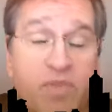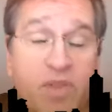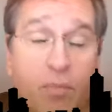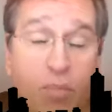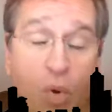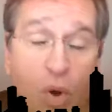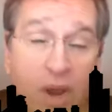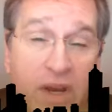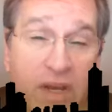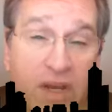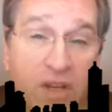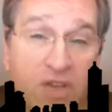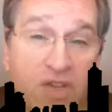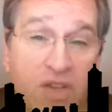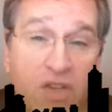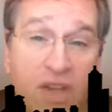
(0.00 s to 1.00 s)
The point
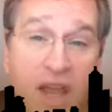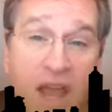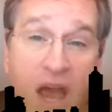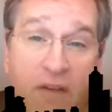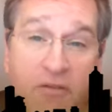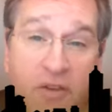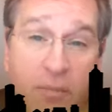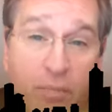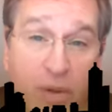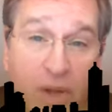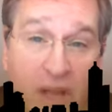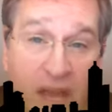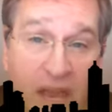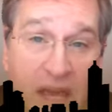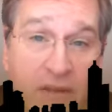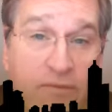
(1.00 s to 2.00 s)
is, you have to
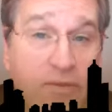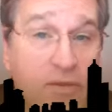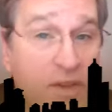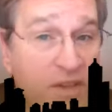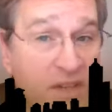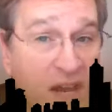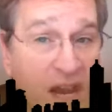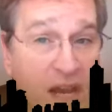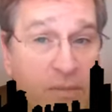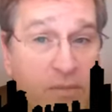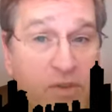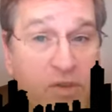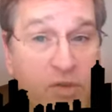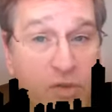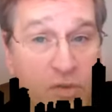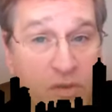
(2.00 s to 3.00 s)
plan for the time
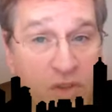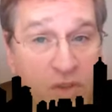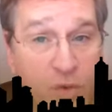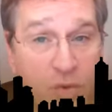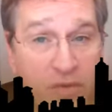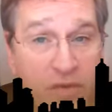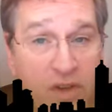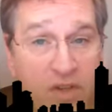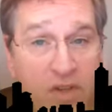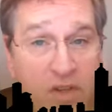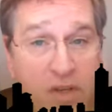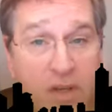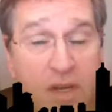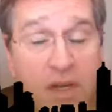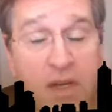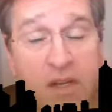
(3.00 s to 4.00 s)
to do this
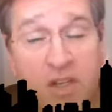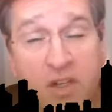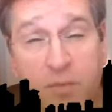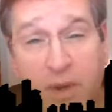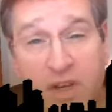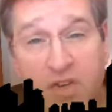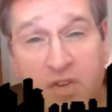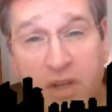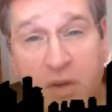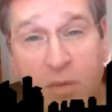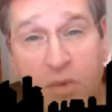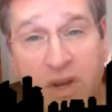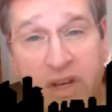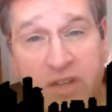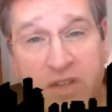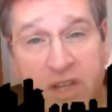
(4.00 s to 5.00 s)
revision, especially
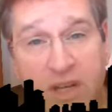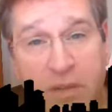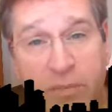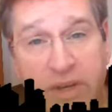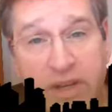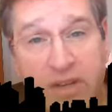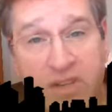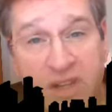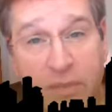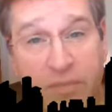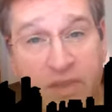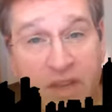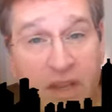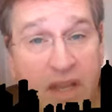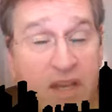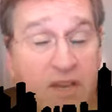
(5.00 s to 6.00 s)
when it's going to be in
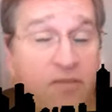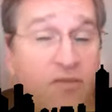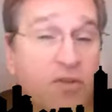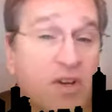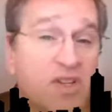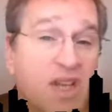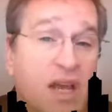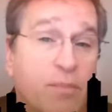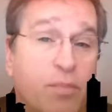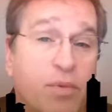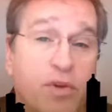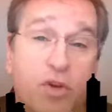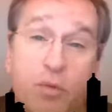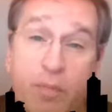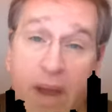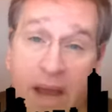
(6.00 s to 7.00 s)
something like, for example,
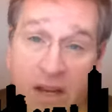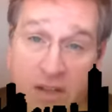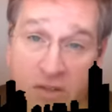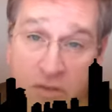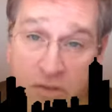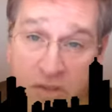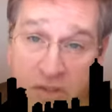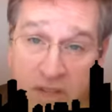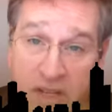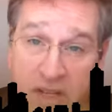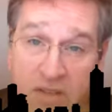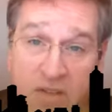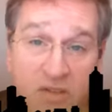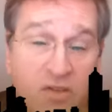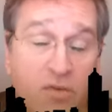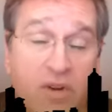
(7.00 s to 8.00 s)
your bachelor's
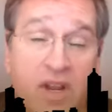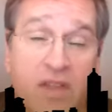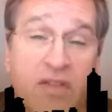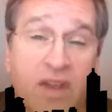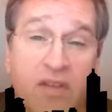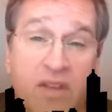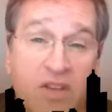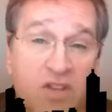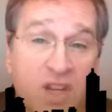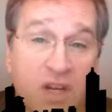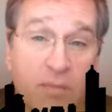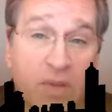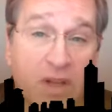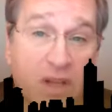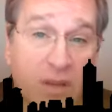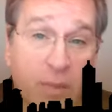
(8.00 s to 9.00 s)
thesis, or anything that's going
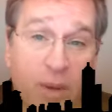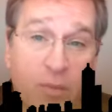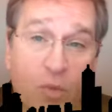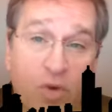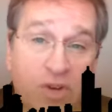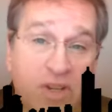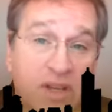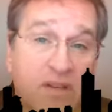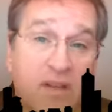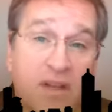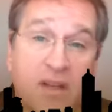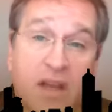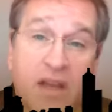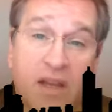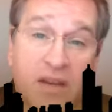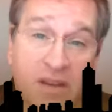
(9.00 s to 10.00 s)
to be a little bit more
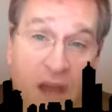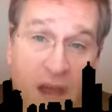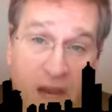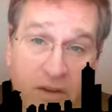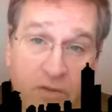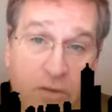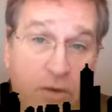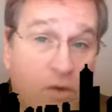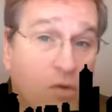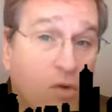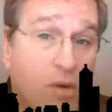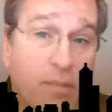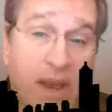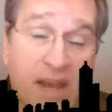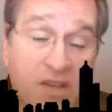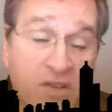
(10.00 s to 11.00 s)
detailed, like a doctorate
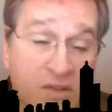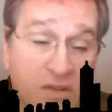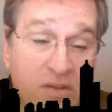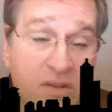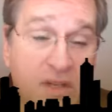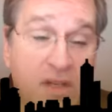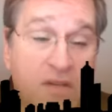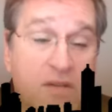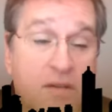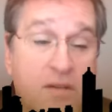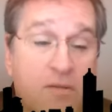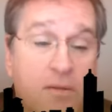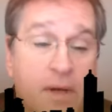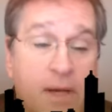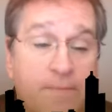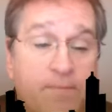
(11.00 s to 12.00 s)
or a master's
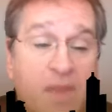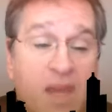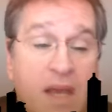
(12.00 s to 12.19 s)
thesis, right?